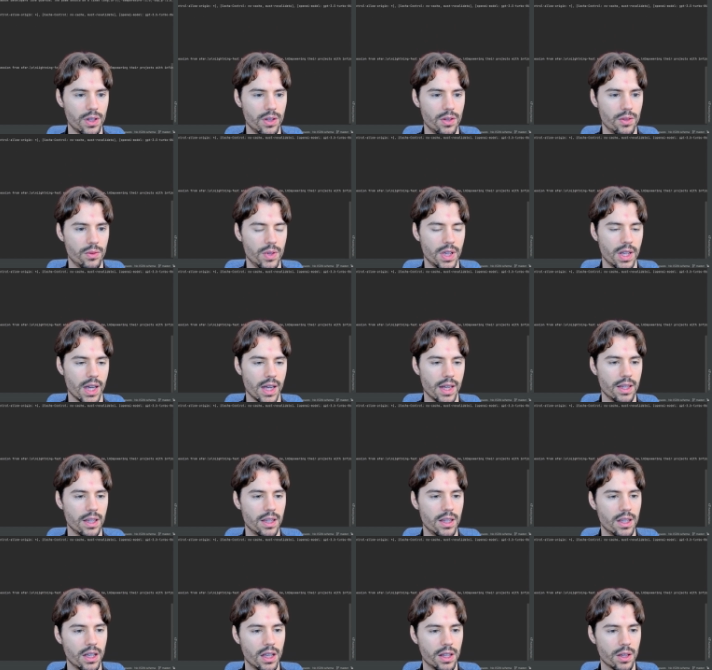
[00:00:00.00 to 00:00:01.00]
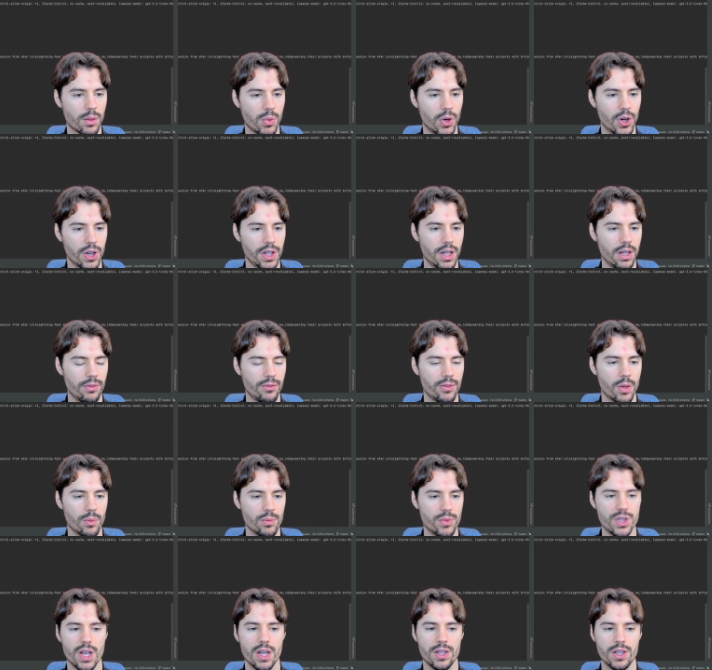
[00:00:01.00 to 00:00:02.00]
We get here the body from
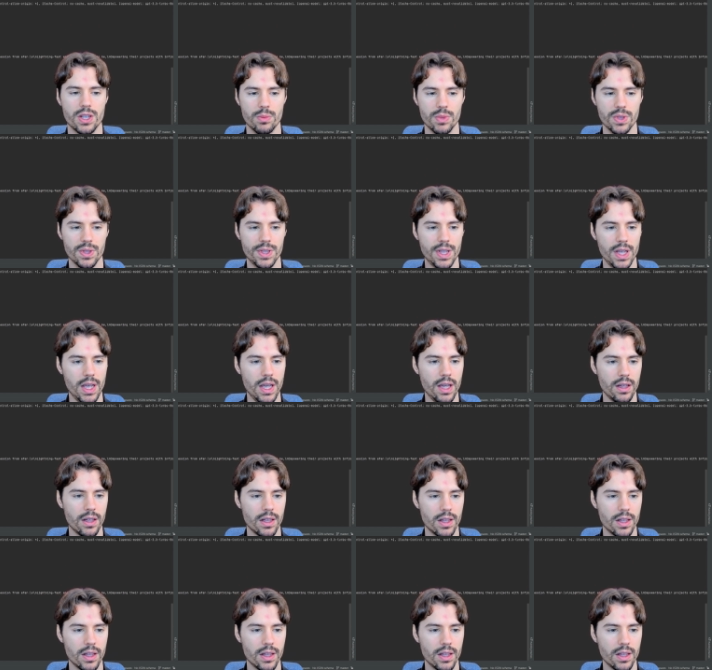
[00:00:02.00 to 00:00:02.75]
ChatGPT.